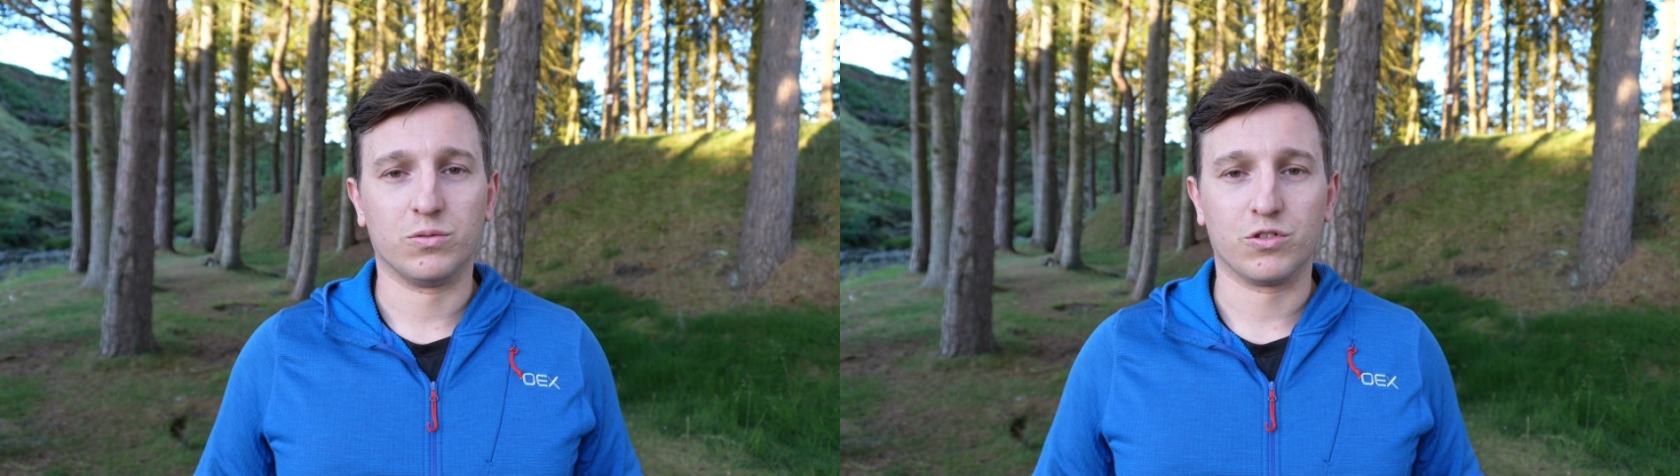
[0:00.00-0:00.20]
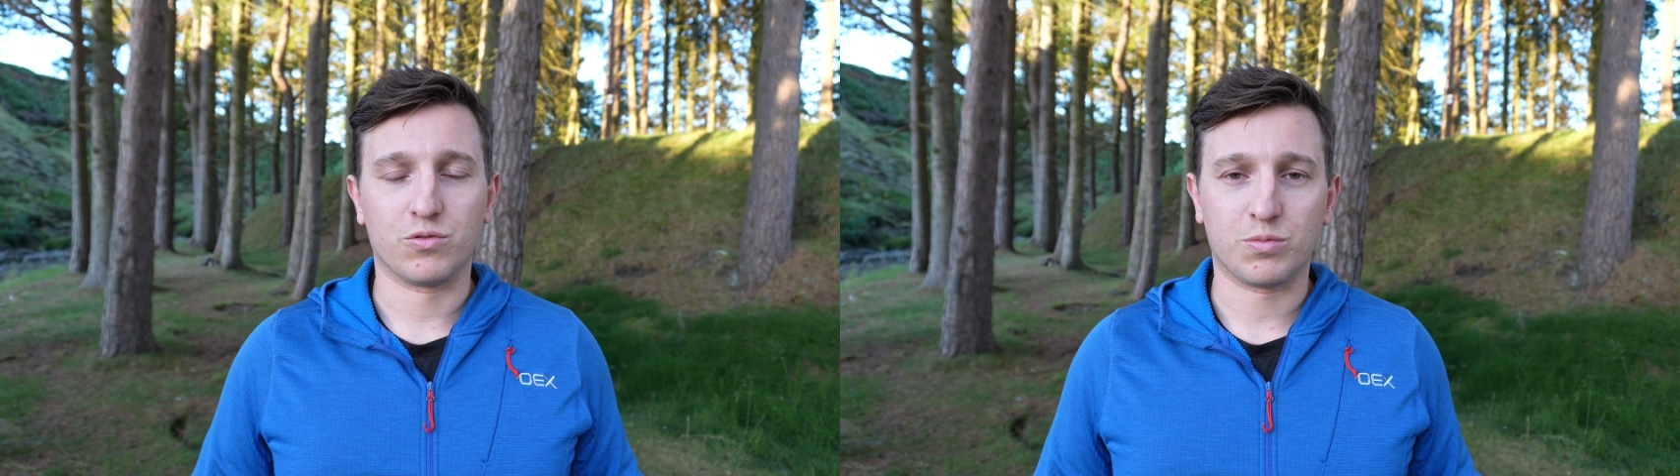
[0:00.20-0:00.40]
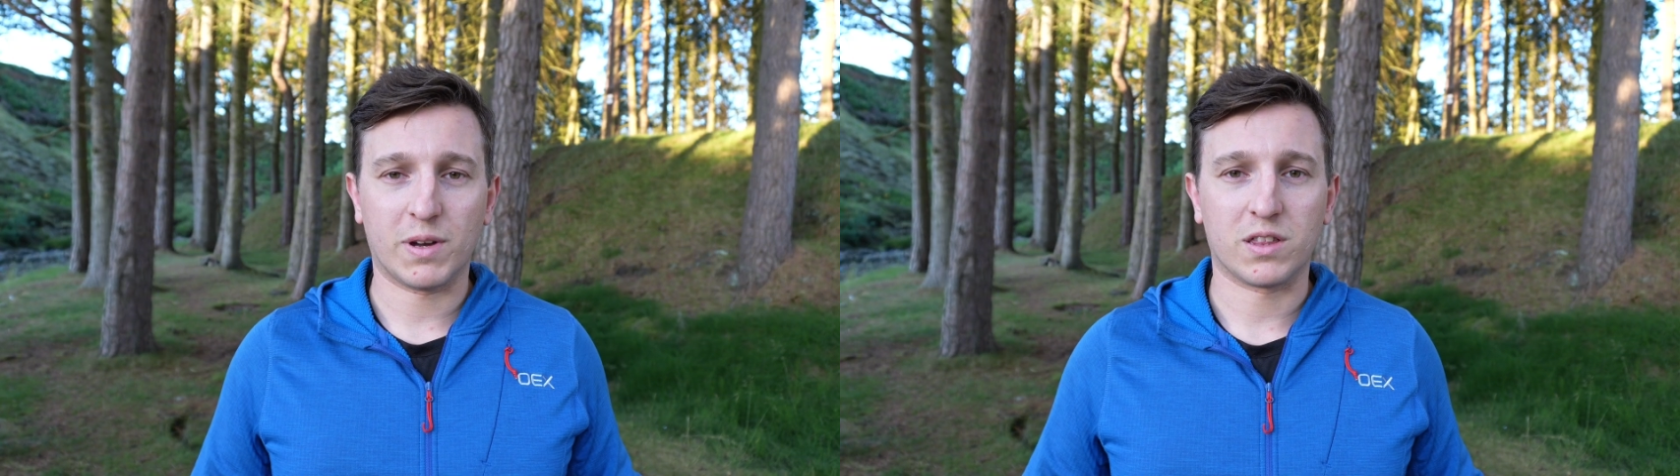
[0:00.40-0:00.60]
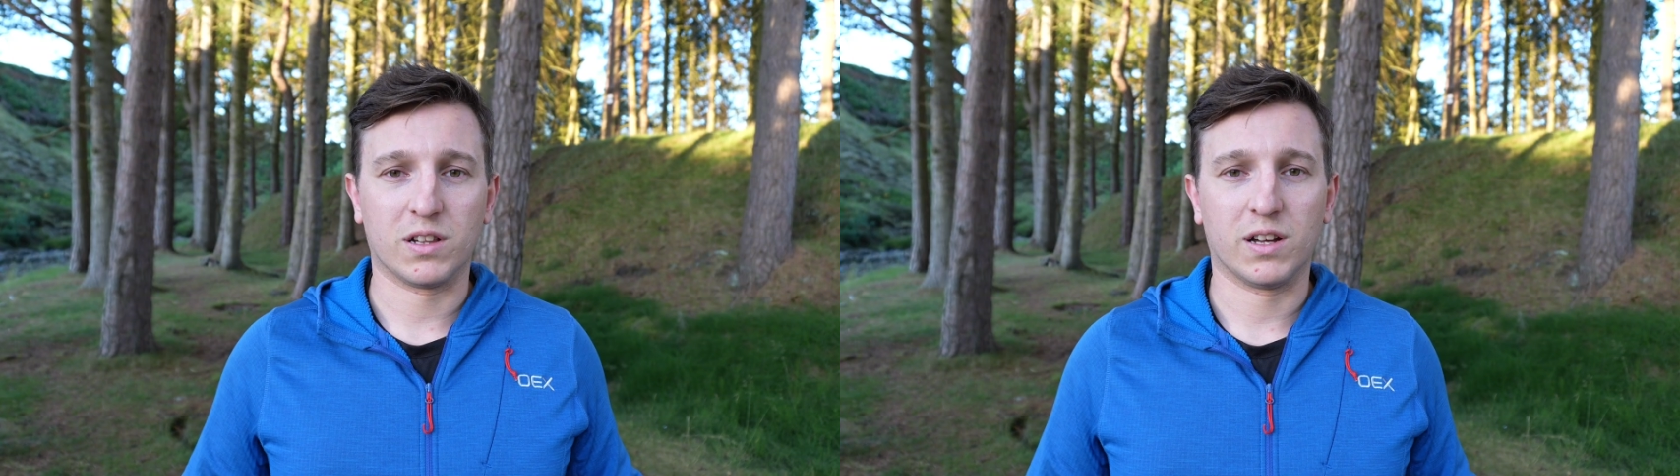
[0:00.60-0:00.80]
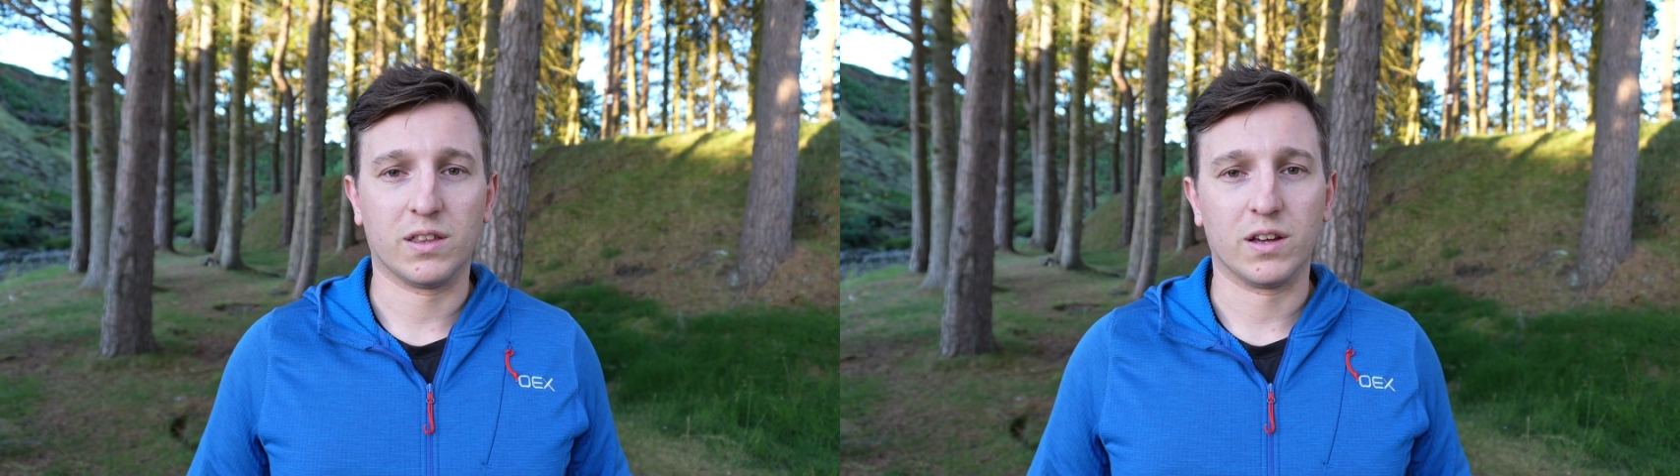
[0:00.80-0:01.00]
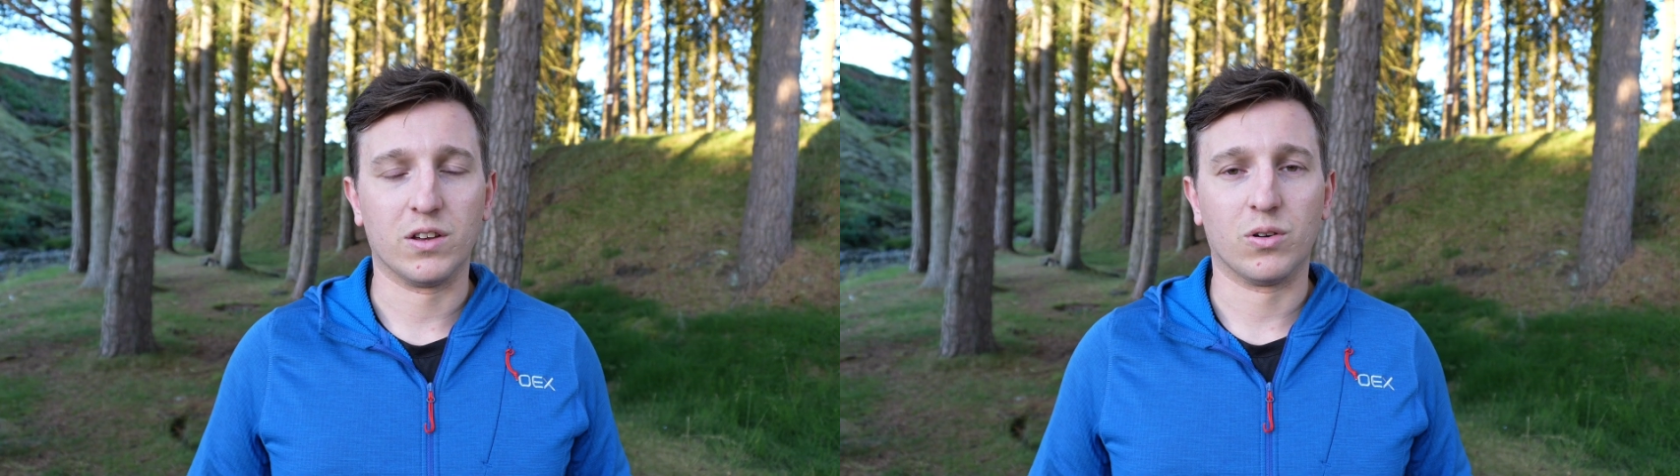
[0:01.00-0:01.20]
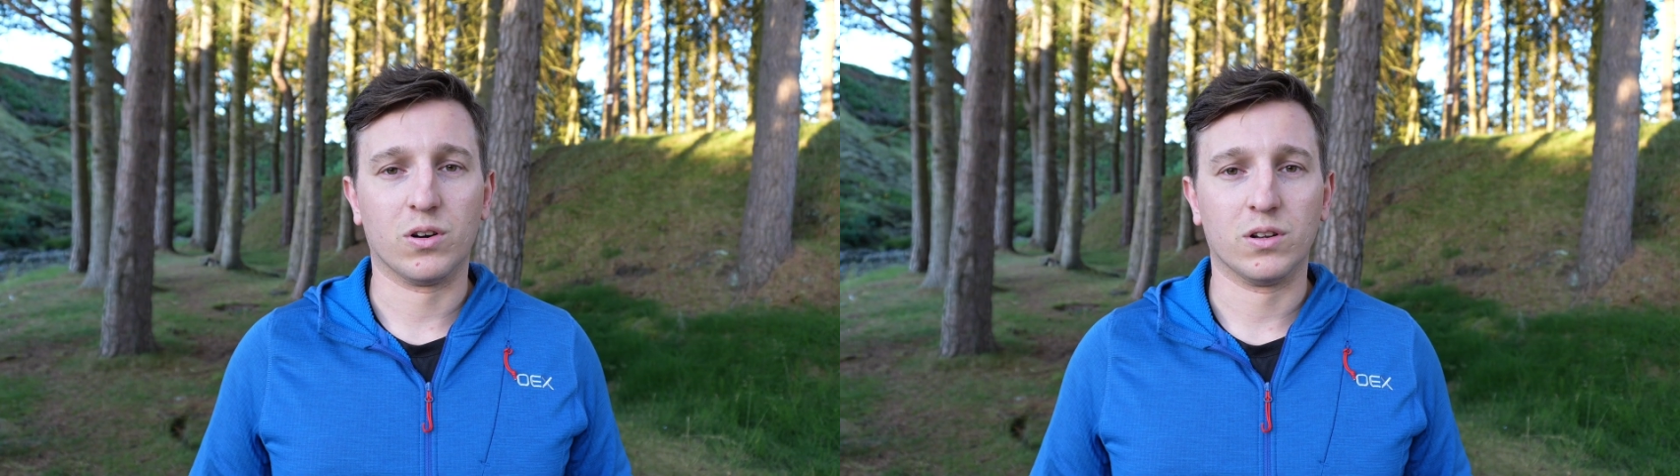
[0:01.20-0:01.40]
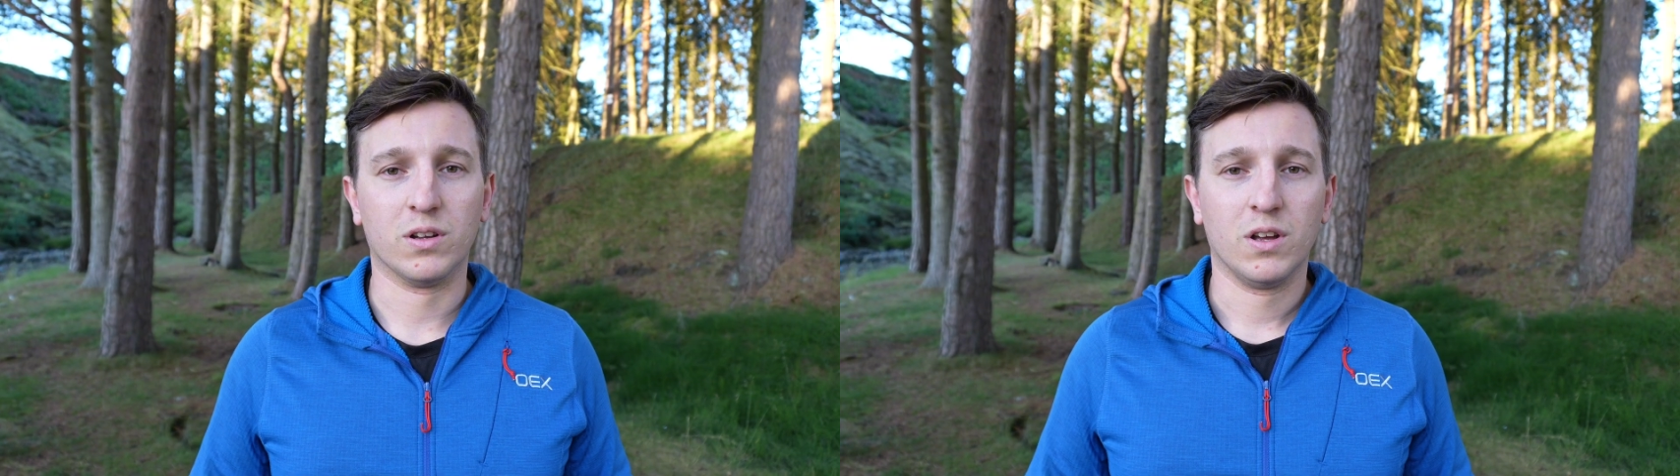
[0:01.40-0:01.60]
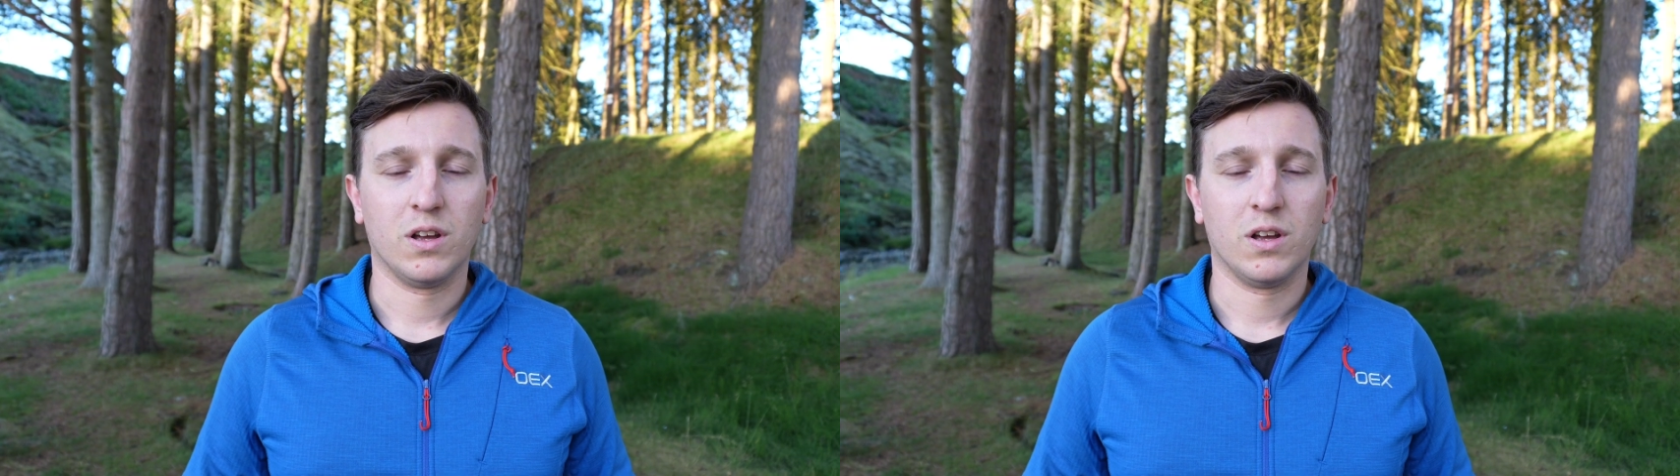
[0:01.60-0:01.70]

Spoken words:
Just respect the land that you're on